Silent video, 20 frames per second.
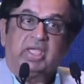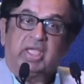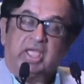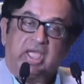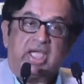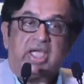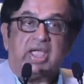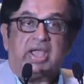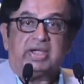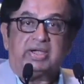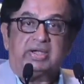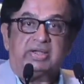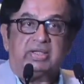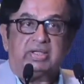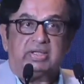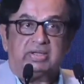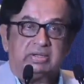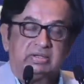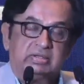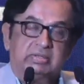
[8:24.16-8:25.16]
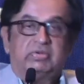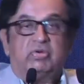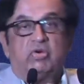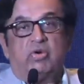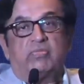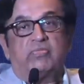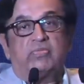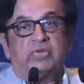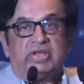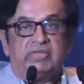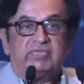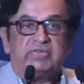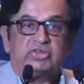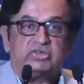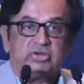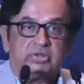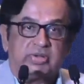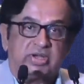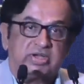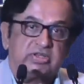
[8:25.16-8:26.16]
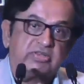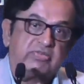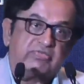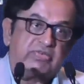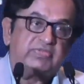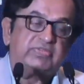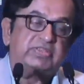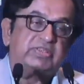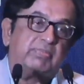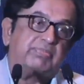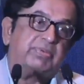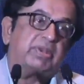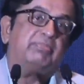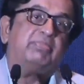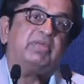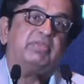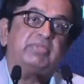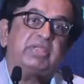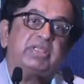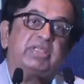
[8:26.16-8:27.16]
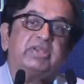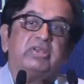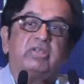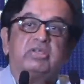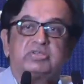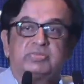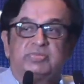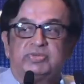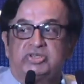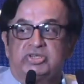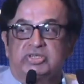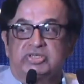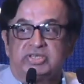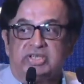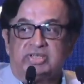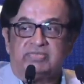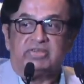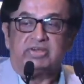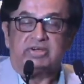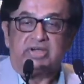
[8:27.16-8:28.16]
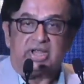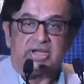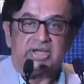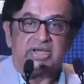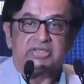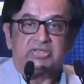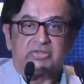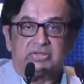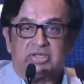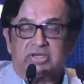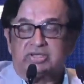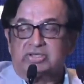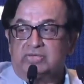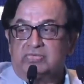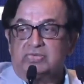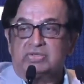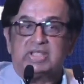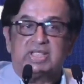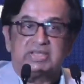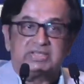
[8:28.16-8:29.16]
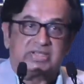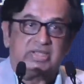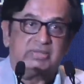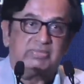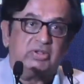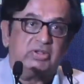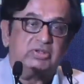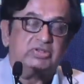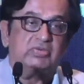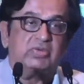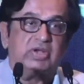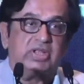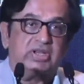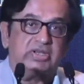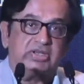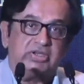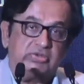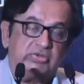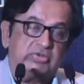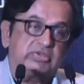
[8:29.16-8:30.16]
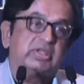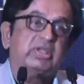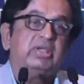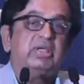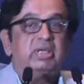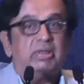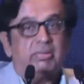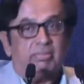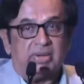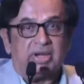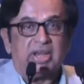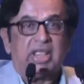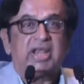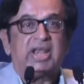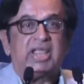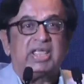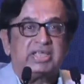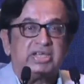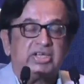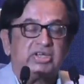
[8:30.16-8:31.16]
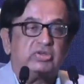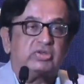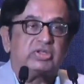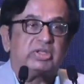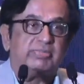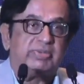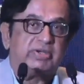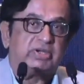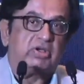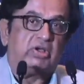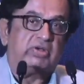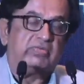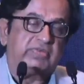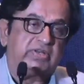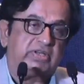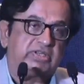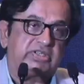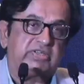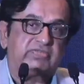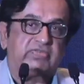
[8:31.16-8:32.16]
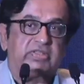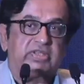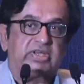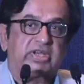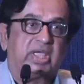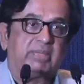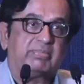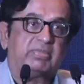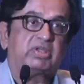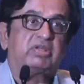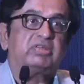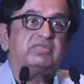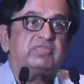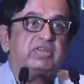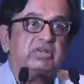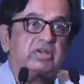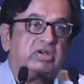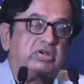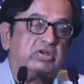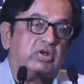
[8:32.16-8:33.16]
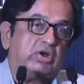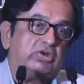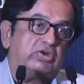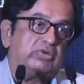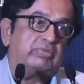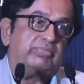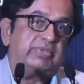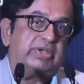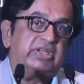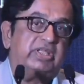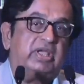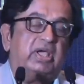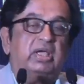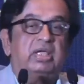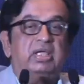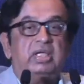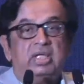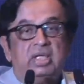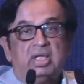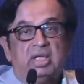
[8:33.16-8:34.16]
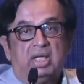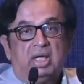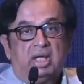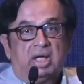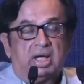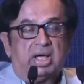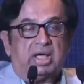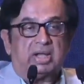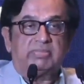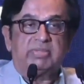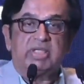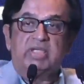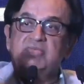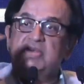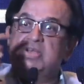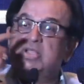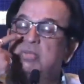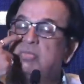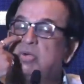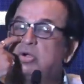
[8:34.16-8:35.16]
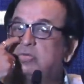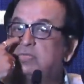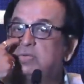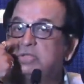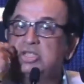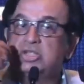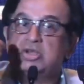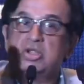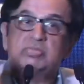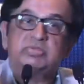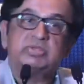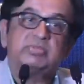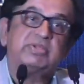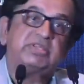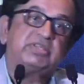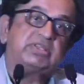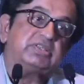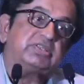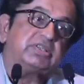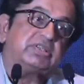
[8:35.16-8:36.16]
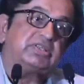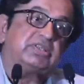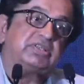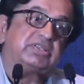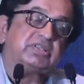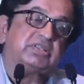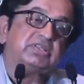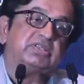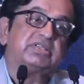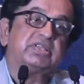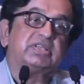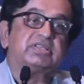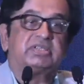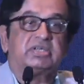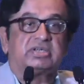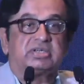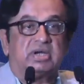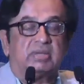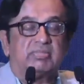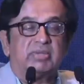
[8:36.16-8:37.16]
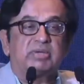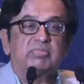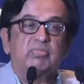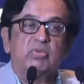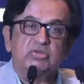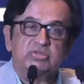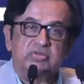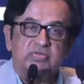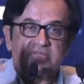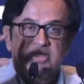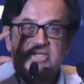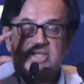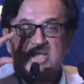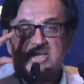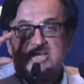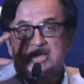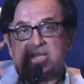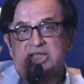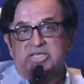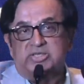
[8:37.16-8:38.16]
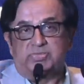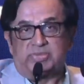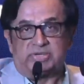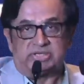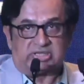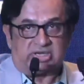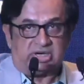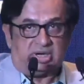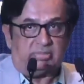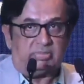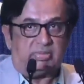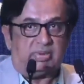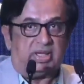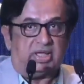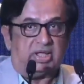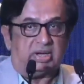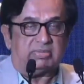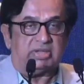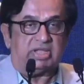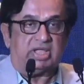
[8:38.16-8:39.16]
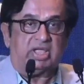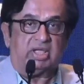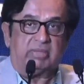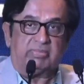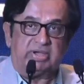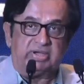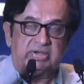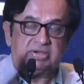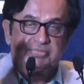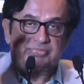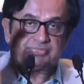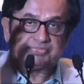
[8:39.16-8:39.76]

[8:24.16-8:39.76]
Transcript: And hopefully we should get the 5th September being an auspicious day. We have done it. So Darshan was asking me also, what are the news? But I like it to keep it confidential for the time because we have not gone to media. RBI will come out with their observations, suggestions, etc. But most of the guidelines prescribed by RBI